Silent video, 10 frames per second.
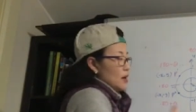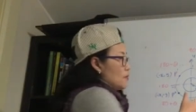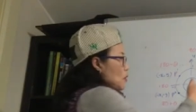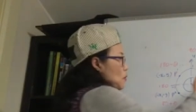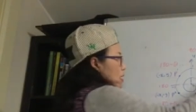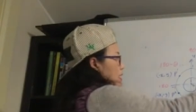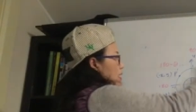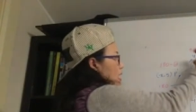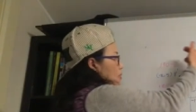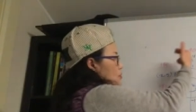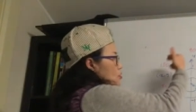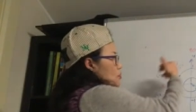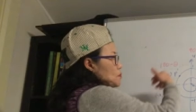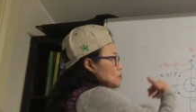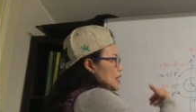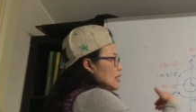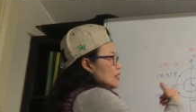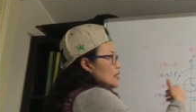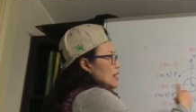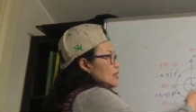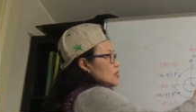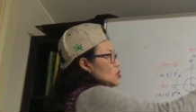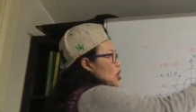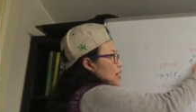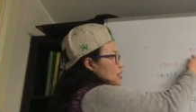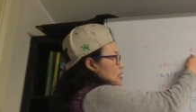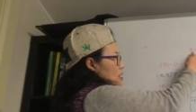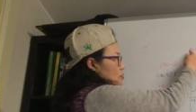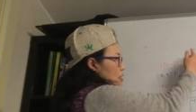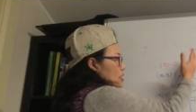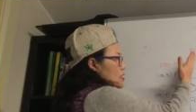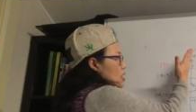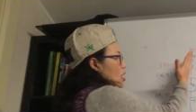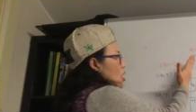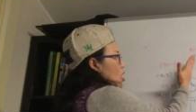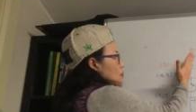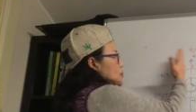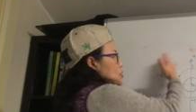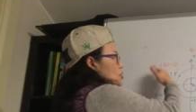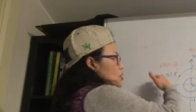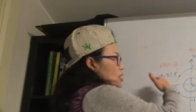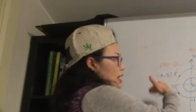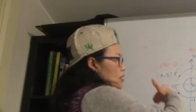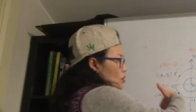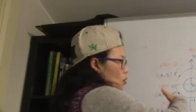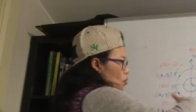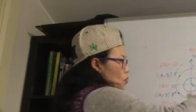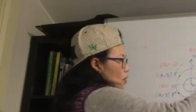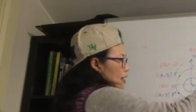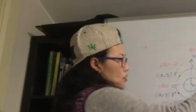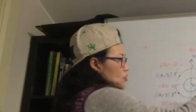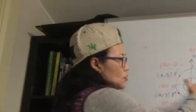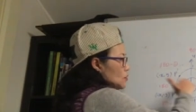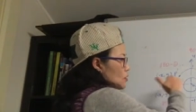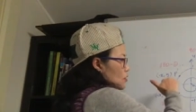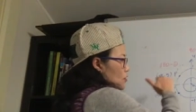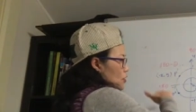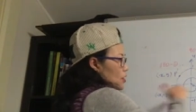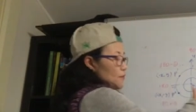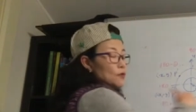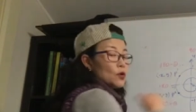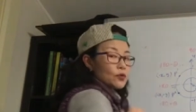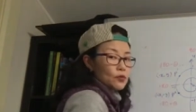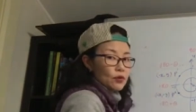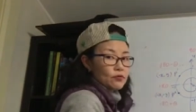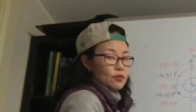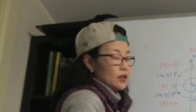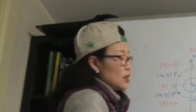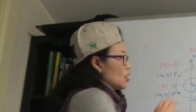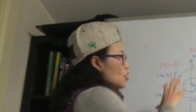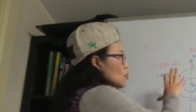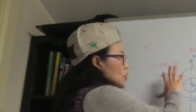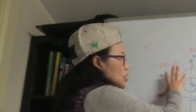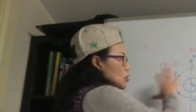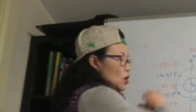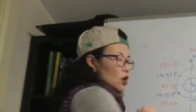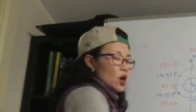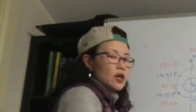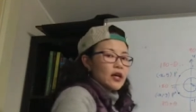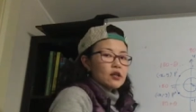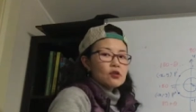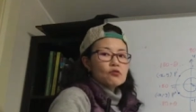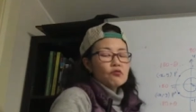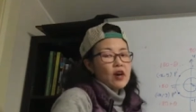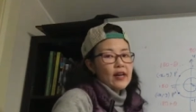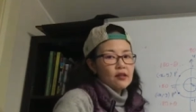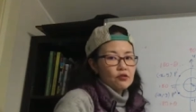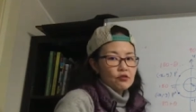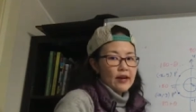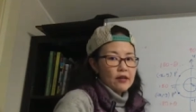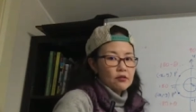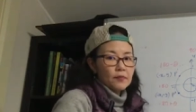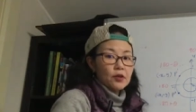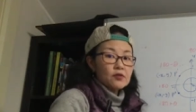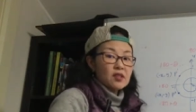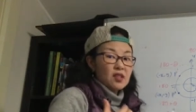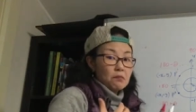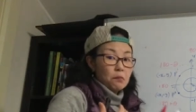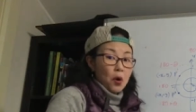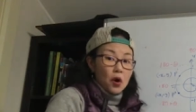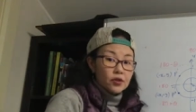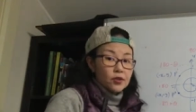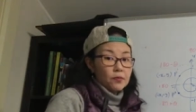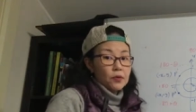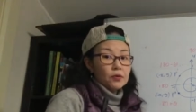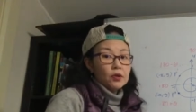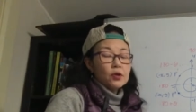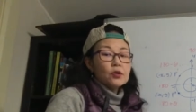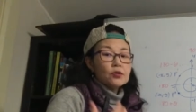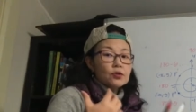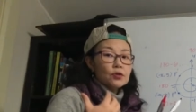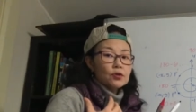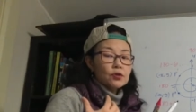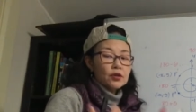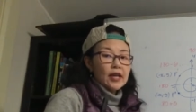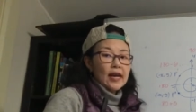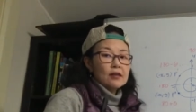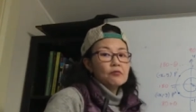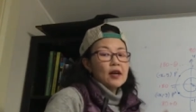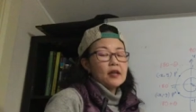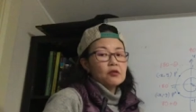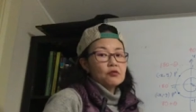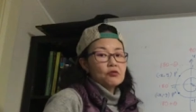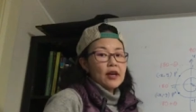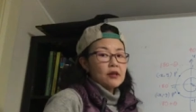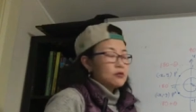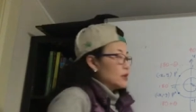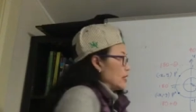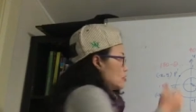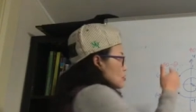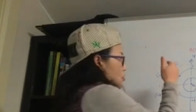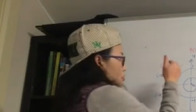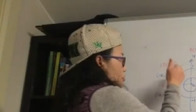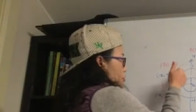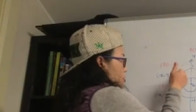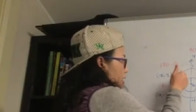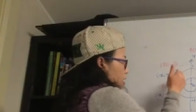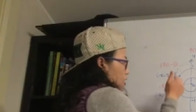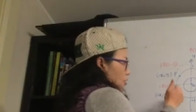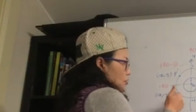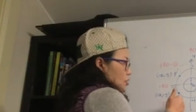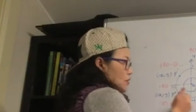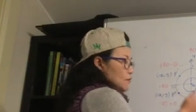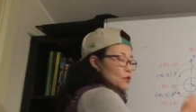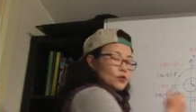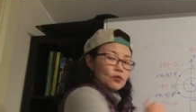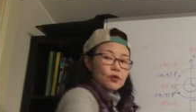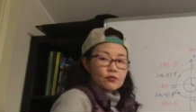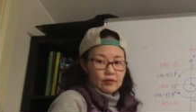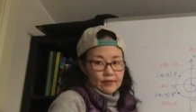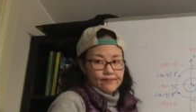But when it comes to bigger than 90 degrees, obtuse angle all the way to third and fourth quadrant, we no longer use right angle triangle because it's impossible to create right angle triangle into second and third and fourth quadrant.